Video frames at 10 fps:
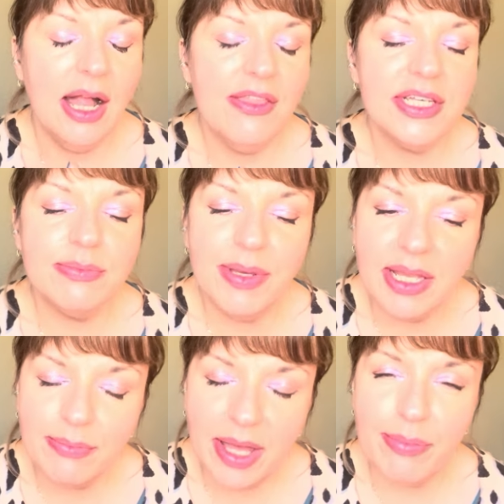There's
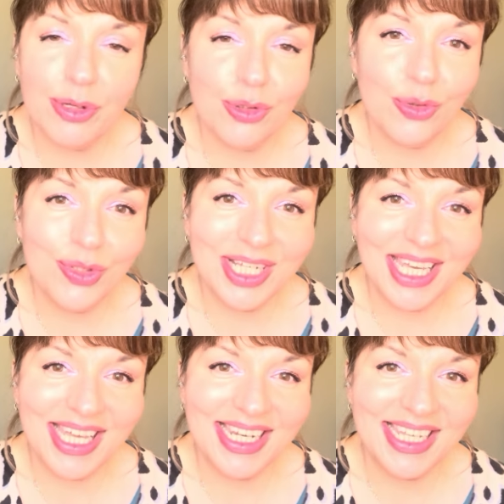pink peppercorn
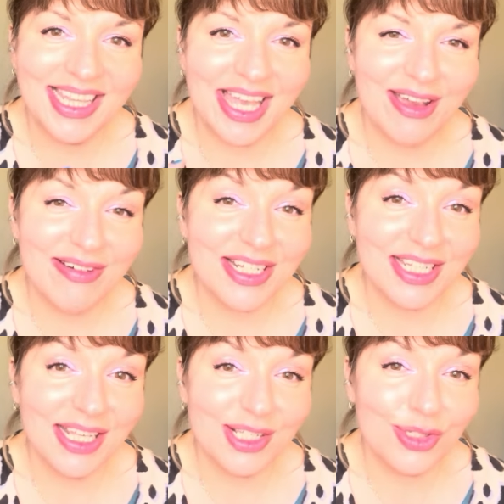again in there,
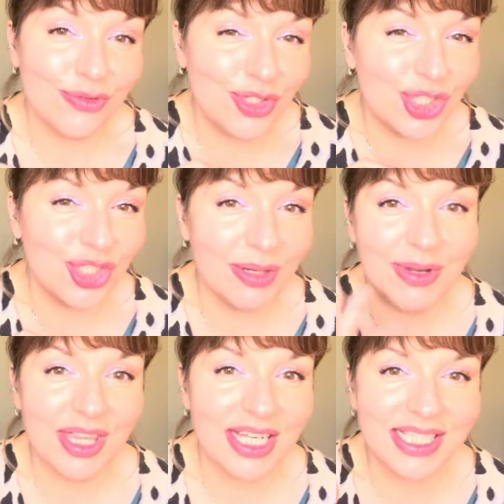adding that sort of
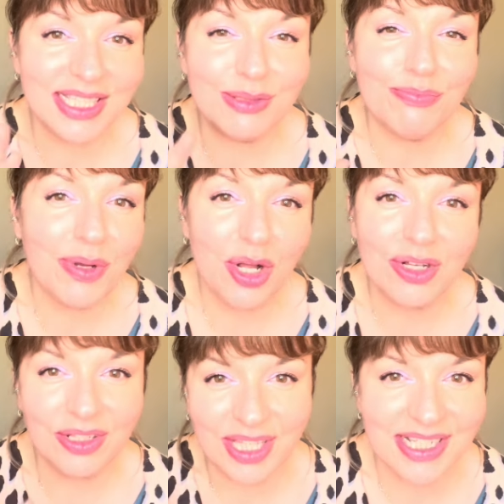shimmer, that
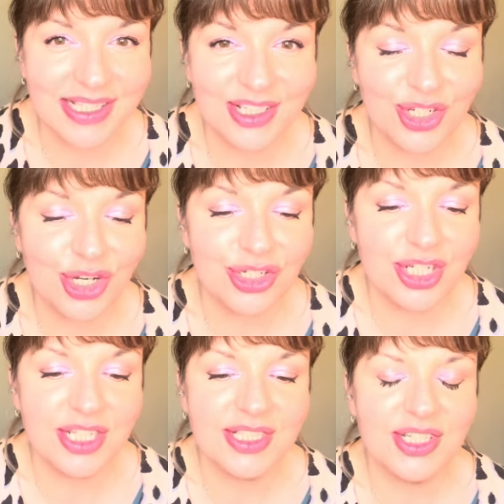sparkle, that
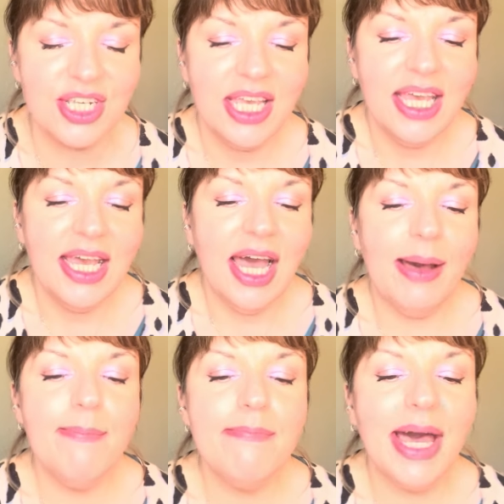stardust,
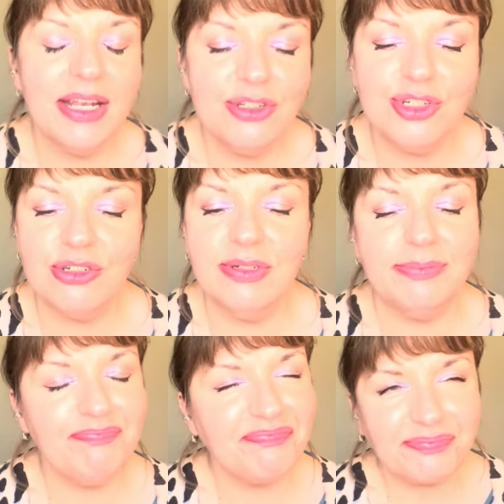and
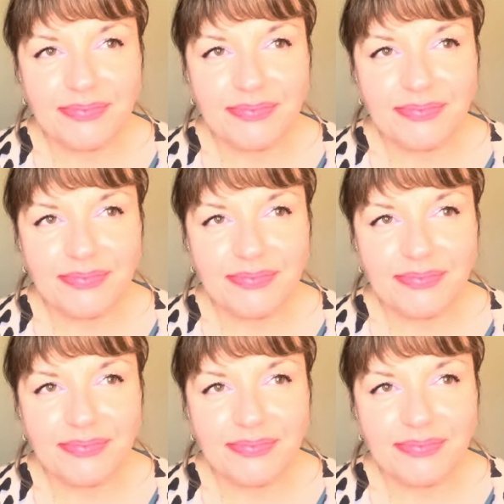mandarin.